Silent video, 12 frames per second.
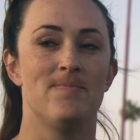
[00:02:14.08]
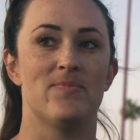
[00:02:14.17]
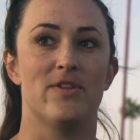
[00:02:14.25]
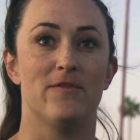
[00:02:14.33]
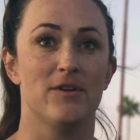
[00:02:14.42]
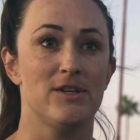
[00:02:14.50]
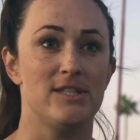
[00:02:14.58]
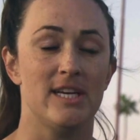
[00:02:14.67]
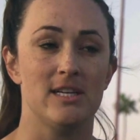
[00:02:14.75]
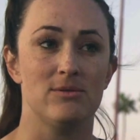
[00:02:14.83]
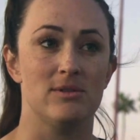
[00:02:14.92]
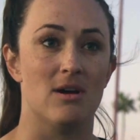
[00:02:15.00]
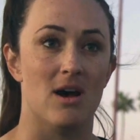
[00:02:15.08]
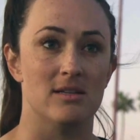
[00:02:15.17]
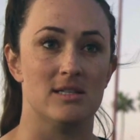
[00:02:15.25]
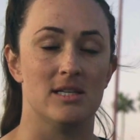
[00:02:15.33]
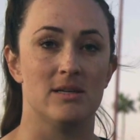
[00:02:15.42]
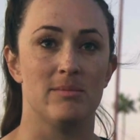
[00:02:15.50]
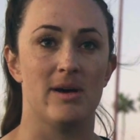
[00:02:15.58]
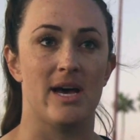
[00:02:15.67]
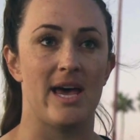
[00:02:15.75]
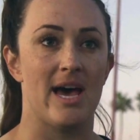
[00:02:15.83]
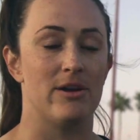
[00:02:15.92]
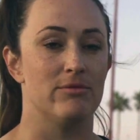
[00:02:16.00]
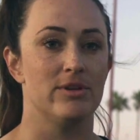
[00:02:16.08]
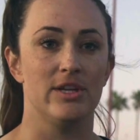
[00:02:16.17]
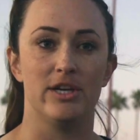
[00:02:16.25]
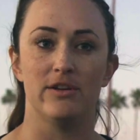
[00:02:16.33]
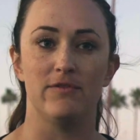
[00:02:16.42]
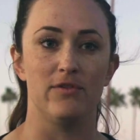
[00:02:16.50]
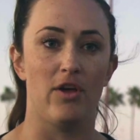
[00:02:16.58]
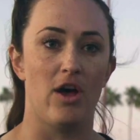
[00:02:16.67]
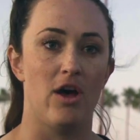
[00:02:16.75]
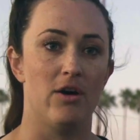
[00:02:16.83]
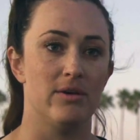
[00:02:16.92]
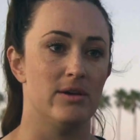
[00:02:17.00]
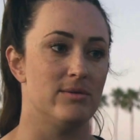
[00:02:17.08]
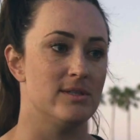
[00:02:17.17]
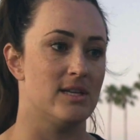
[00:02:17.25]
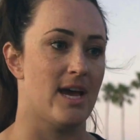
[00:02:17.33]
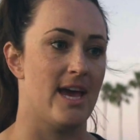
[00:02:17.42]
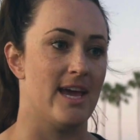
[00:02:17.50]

The first stage was awesome. I had a really good flow. It was